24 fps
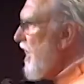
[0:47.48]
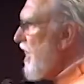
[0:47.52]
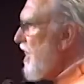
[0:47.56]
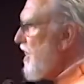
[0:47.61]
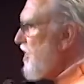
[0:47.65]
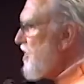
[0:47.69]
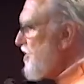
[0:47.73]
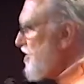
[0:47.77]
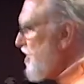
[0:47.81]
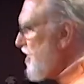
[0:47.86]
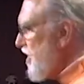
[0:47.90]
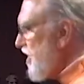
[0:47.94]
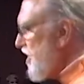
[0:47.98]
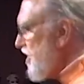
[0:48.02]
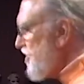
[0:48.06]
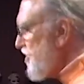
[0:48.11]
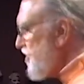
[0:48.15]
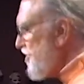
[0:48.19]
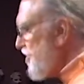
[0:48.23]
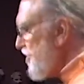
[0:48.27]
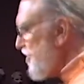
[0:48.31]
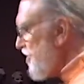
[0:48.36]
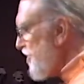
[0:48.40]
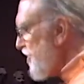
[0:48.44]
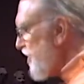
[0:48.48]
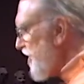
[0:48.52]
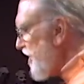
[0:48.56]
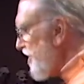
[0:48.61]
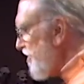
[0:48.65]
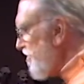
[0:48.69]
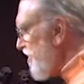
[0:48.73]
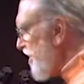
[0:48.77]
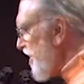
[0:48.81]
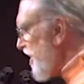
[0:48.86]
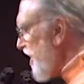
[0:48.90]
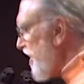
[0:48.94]
asks us to
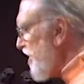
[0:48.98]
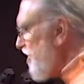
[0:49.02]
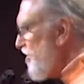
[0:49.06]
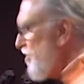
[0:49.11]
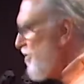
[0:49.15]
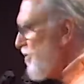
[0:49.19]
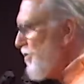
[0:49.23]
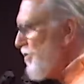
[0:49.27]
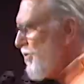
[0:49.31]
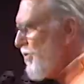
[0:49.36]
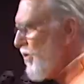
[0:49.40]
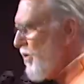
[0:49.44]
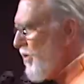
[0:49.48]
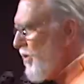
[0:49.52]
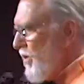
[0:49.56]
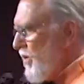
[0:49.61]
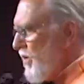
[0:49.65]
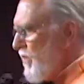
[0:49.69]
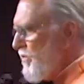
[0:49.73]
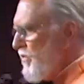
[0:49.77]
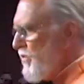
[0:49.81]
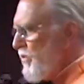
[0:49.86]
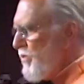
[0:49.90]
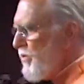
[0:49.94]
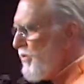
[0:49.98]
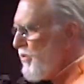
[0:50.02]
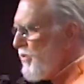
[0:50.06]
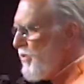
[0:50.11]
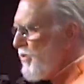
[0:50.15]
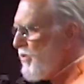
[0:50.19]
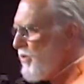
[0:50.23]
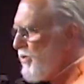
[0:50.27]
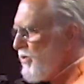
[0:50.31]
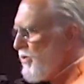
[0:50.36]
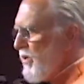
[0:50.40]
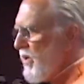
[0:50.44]
convey to all of
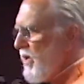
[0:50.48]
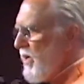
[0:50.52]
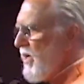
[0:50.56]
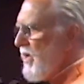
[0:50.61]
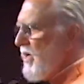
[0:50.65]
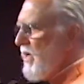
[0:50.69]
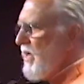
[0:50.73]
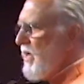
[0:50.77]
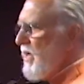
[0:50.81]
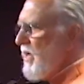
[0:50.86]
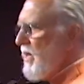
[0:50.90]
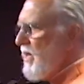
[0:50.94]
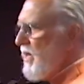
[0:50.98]
you who